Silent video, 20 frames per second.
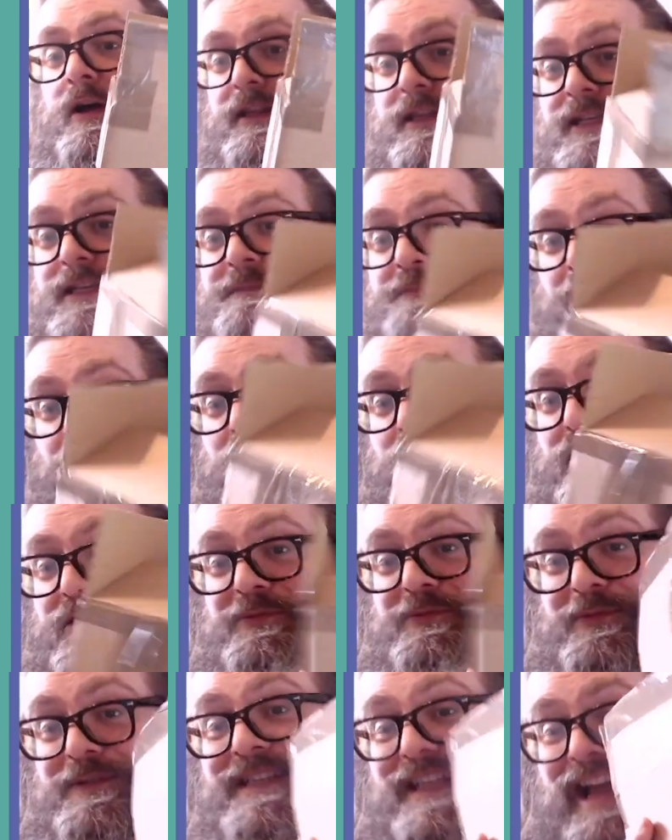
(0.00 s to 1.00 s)
this box
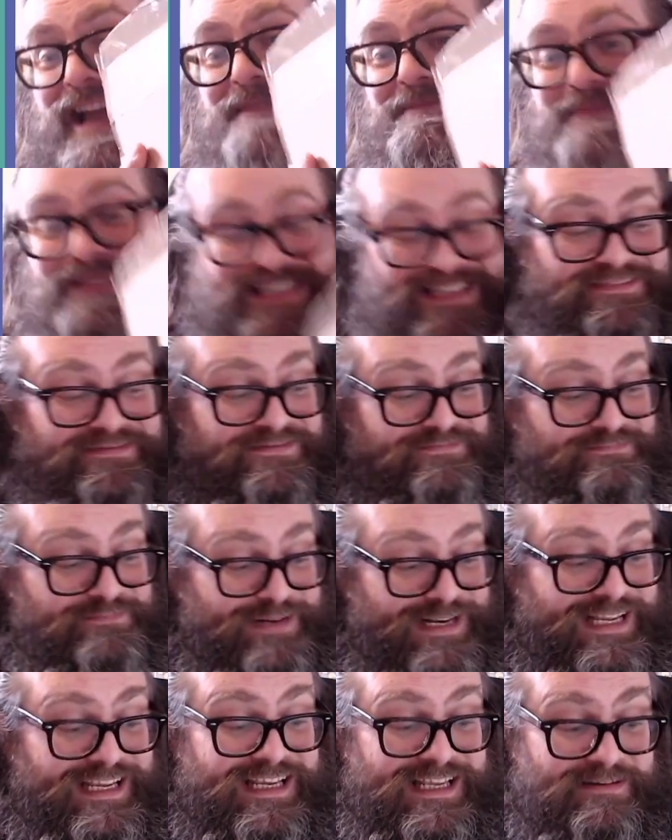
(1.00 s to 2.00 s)
was an empty
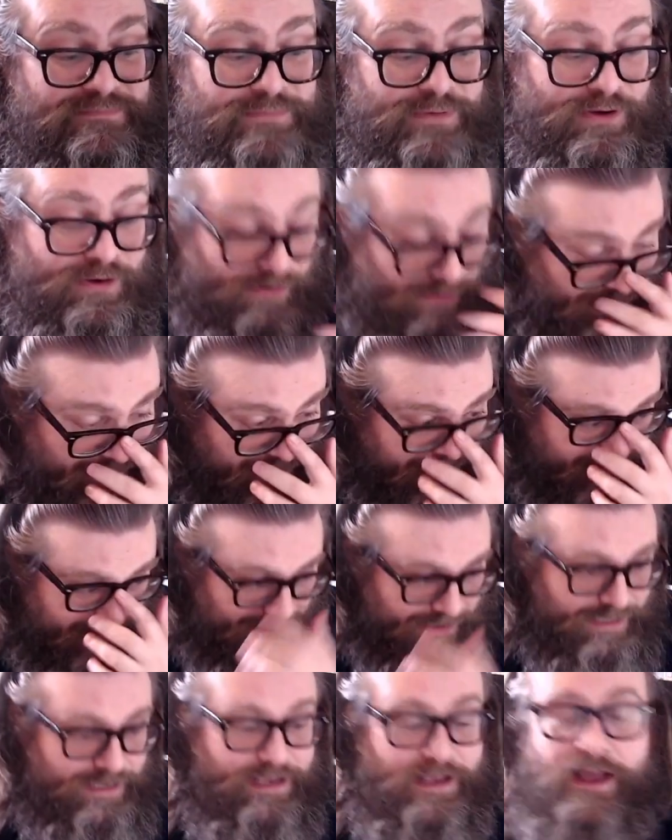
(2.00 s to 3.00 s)
blinking box.
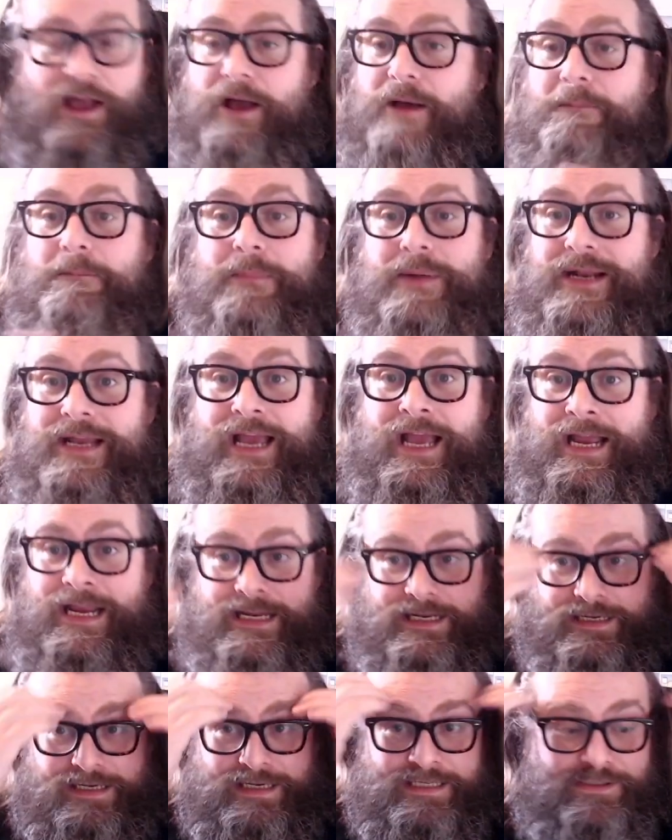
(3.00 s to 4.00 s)
But it
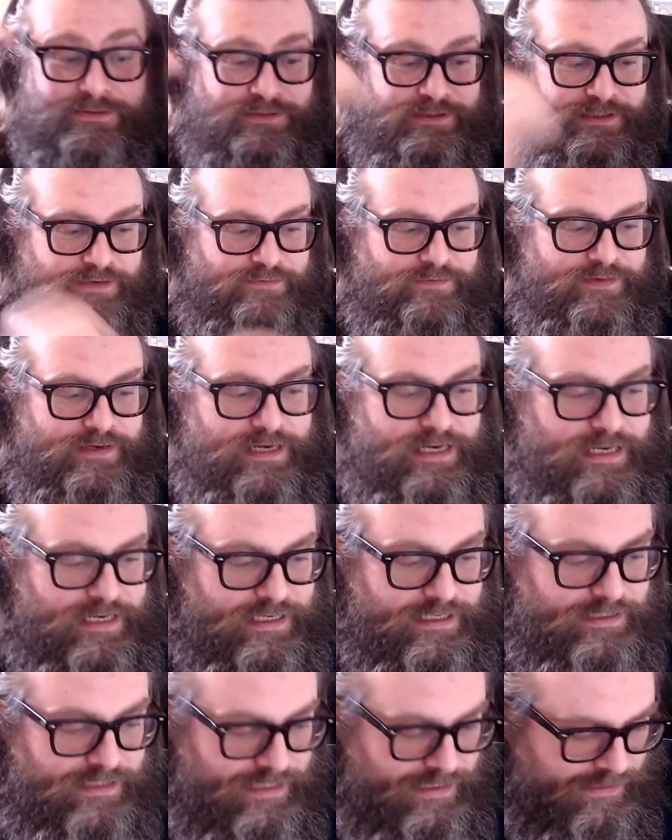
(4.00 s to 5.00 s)
ain't. It's got something in it.
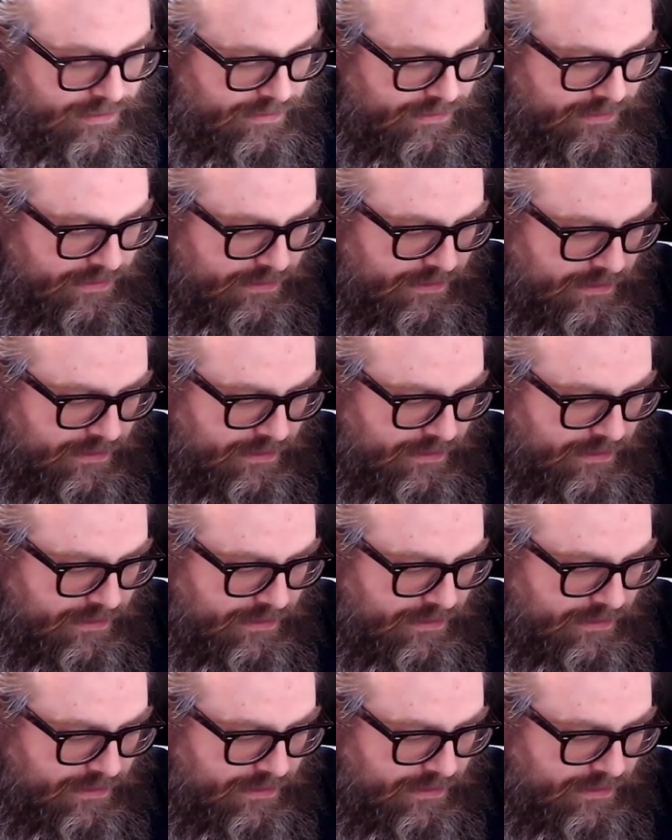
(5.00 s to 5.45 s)
It's